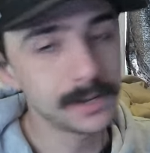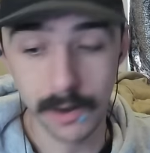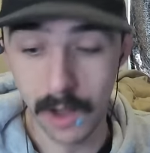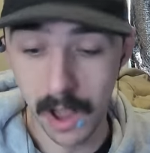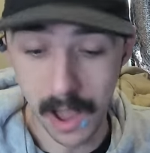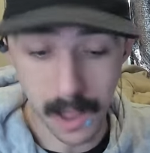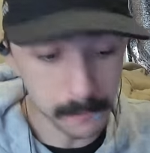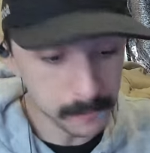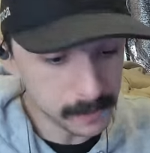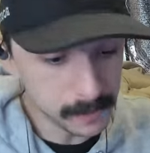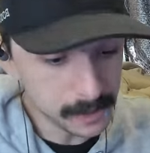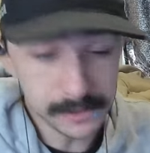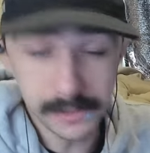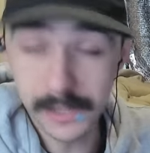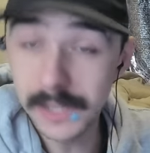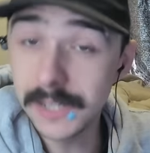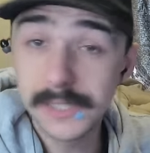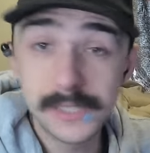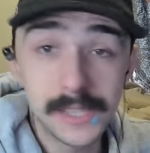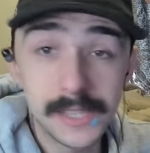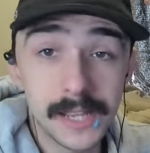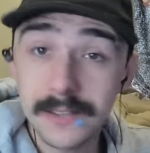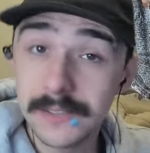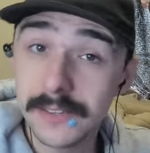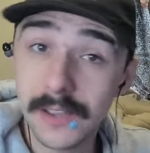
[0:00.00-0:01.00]
I mean, these
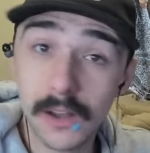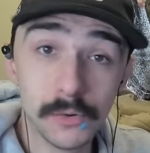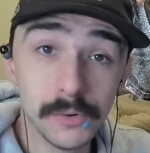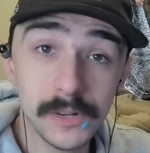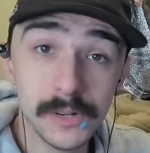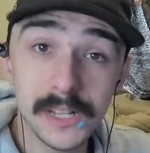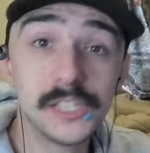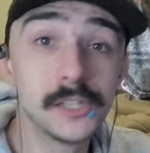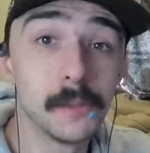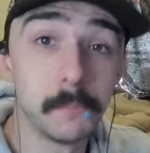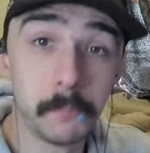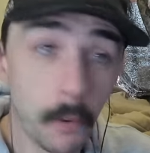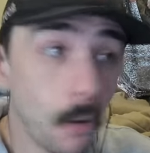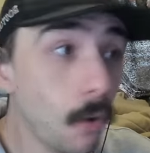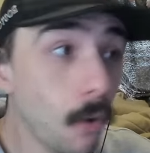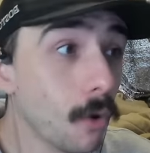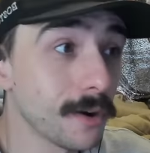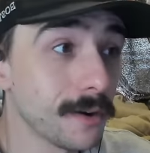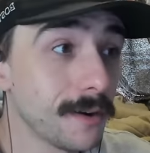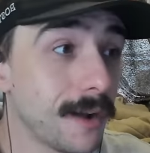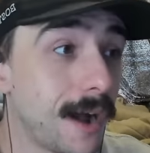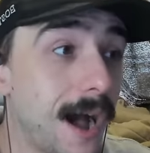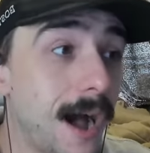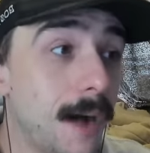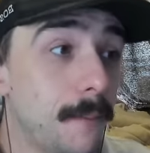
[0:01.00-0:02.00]
things gonna need
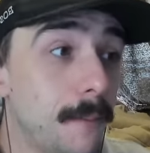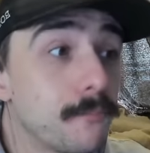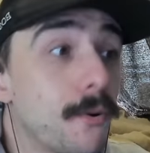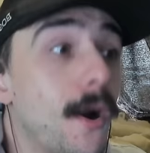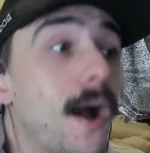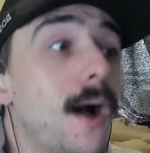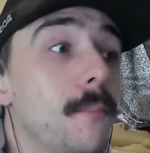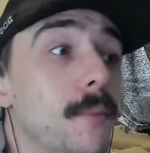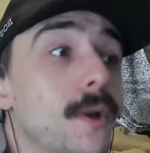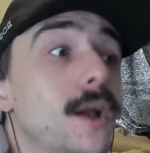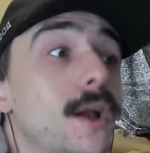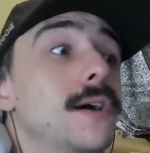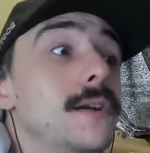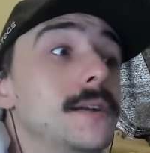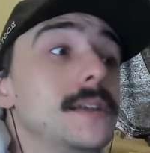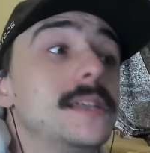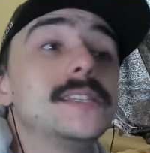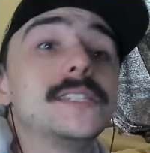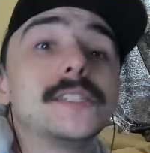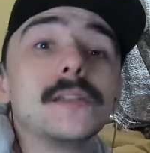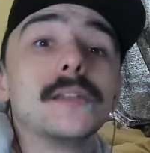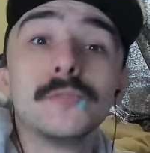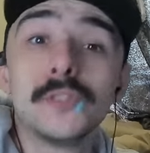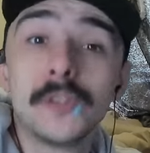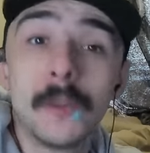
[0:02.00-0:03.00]
support. I'm probably gonna need
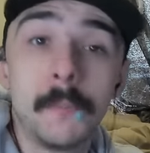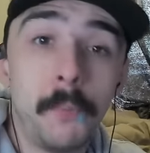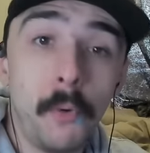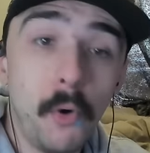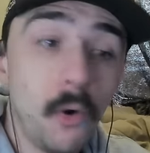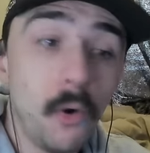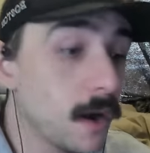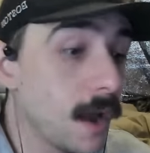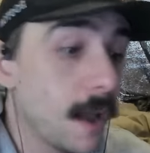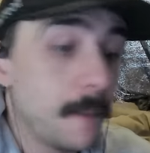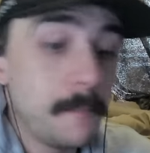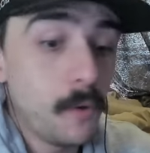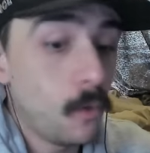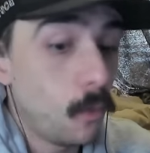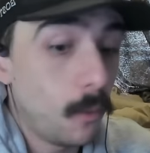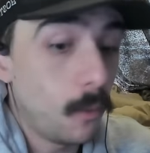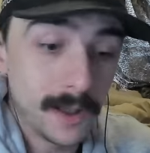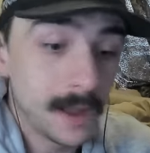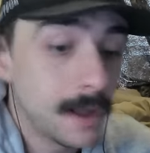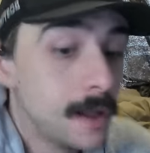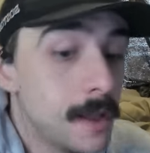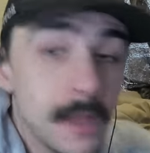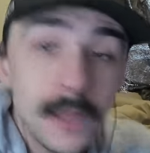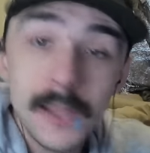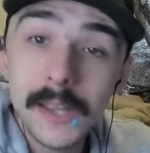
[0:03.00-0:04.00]
some support. I've been,
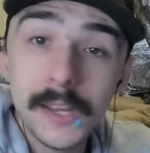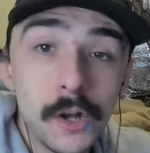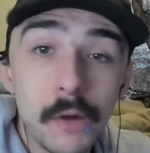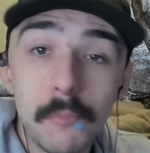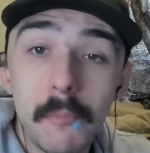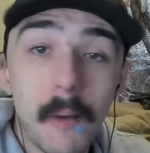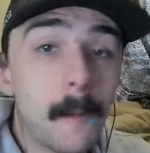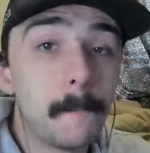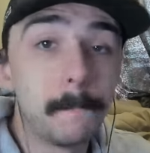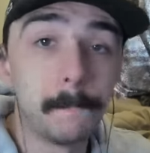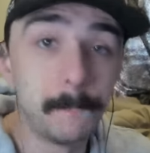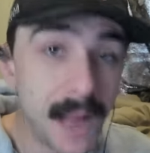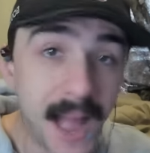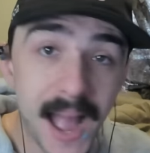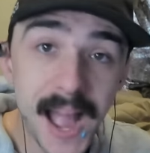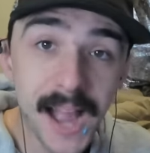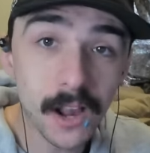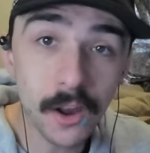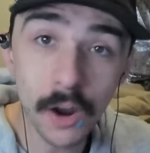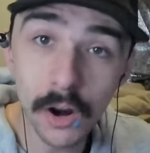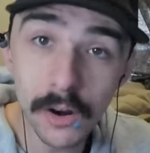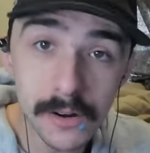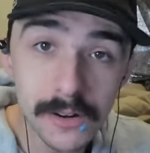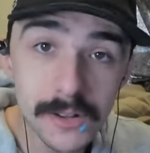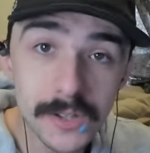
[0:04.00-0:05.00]
you know, my back
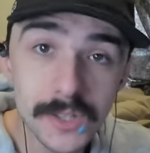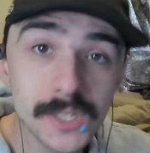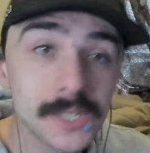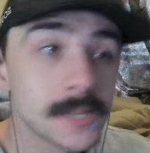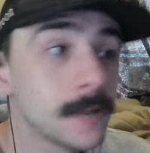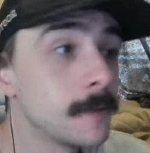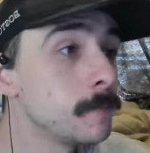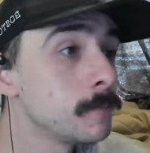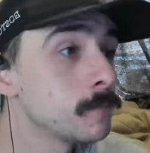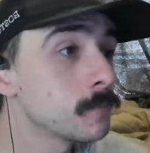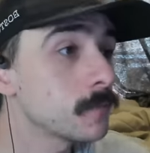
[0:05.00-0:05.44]
hurts.